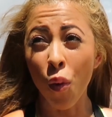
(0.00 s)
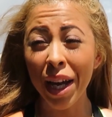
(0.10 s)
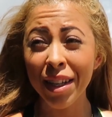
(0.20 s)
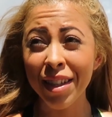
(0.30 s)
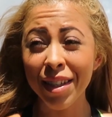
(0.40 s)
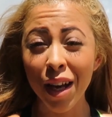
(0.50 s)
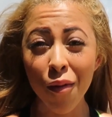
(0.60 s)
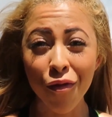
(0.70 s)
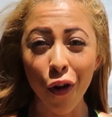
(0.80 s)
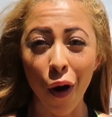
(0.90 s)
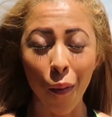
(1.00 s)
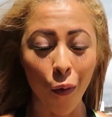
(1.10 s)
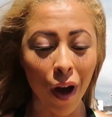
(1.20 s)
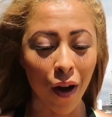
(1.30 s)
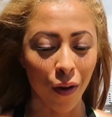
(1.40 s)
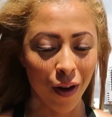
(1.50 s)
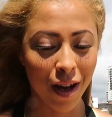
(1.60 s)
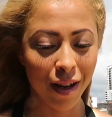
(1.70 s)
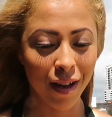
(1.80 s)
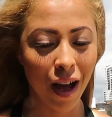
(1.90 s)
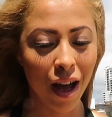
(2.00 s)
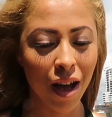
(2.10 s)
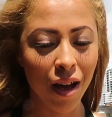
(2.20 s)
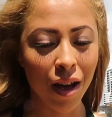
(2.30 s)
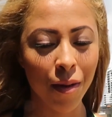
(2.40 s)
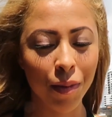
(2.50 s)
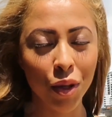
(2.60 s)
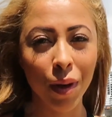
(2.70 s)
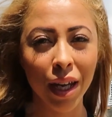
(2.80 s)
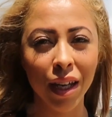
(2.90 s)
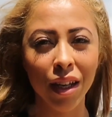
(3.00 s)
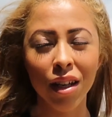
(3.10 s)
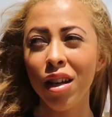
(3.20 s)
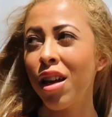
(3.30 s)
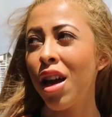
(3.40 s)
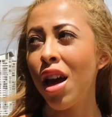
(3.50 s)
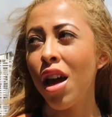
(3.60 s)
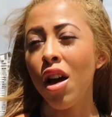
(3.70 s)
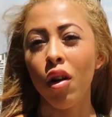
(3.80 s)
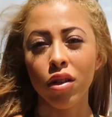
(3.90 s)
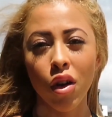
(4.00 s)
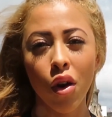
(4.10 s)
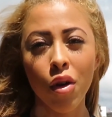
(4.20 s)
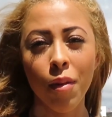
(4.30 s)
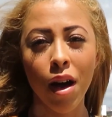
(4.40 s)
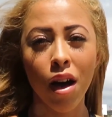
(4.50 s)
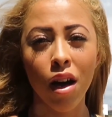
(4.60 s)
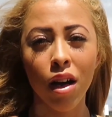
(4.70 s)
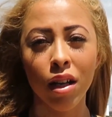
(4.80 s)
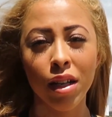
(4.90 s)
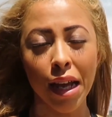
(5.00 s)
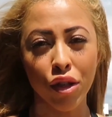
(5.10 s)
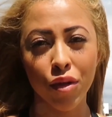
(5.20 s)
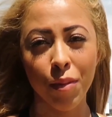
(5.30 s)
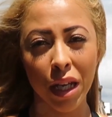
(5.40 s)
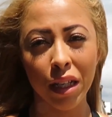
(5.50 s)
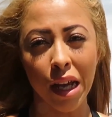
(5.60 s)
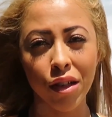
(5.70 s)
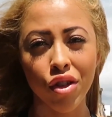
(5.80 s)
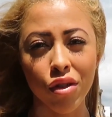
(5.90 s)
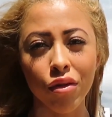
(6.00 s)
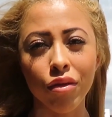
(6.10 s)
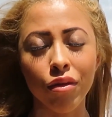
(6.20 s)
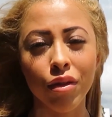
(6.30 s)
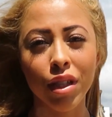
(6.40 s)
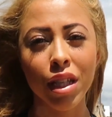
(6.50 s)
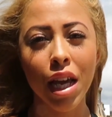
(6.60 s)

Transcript: where did this come from? Well, between October being nationals